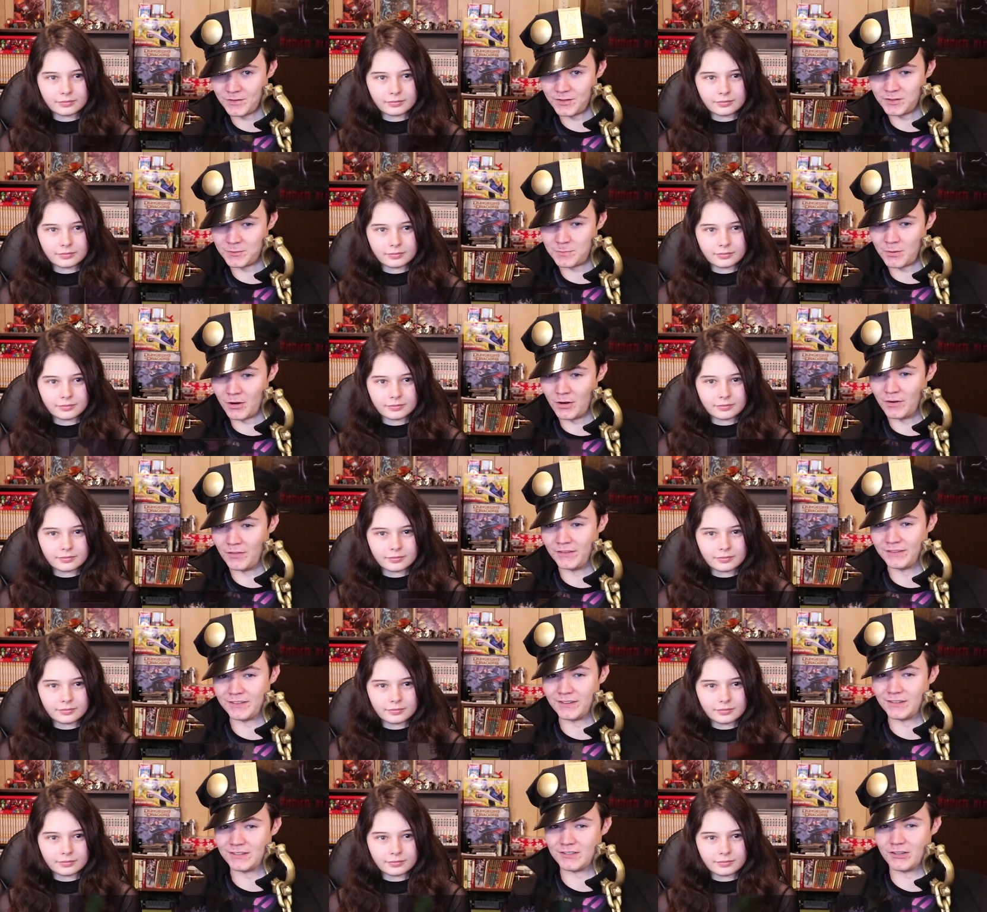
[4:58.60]
Speaker 1: This is part.
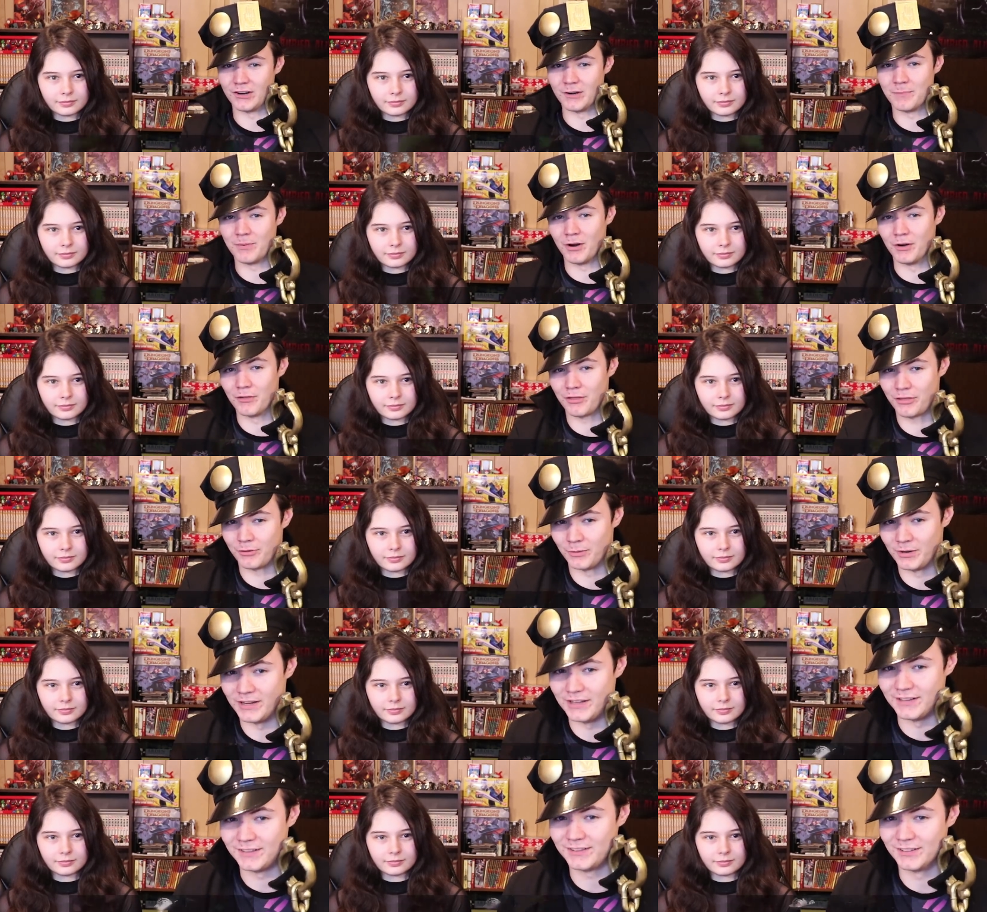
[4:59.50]
This is the start of part
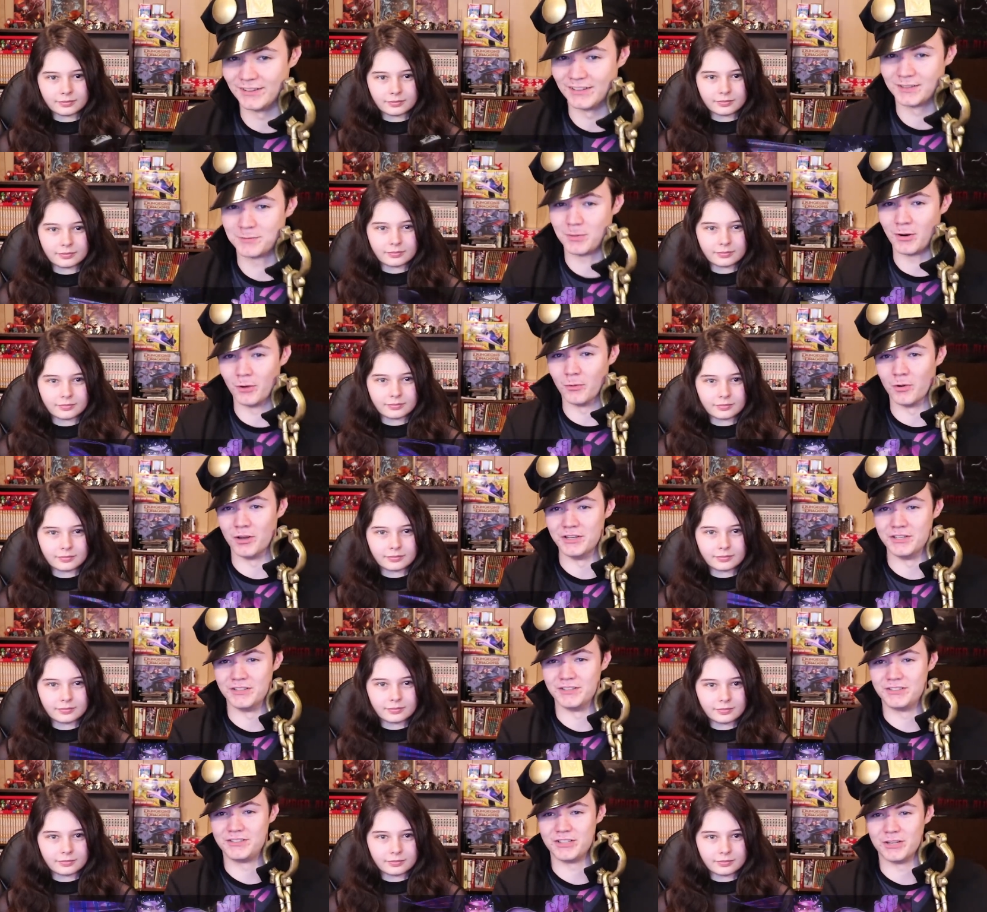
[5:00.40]
three. So that's part one.
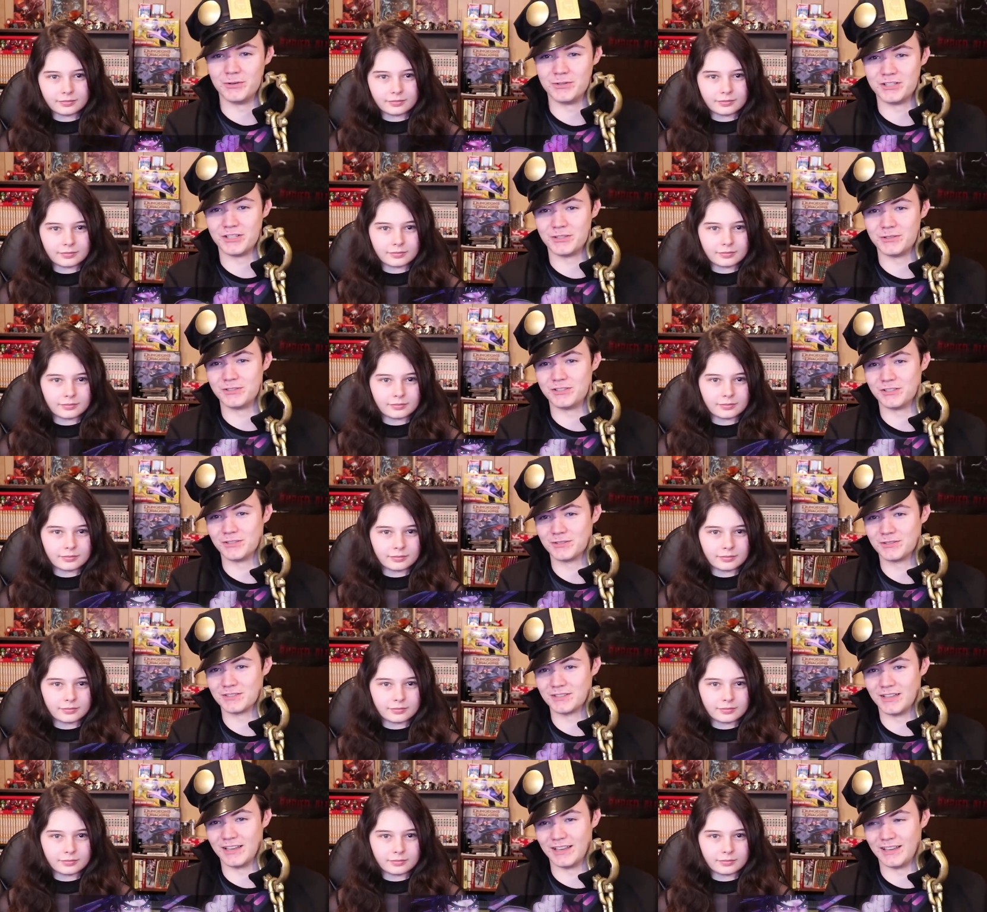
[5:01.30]
Jojo, Jo.
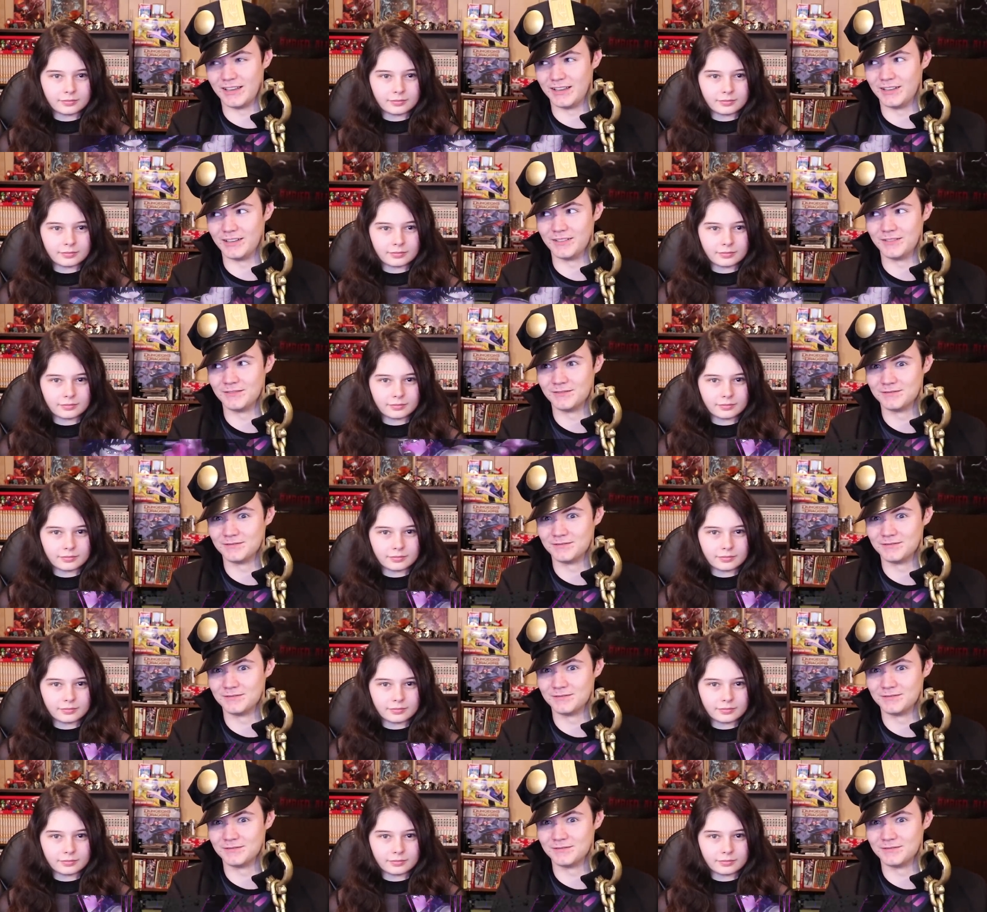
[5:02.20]
Uh,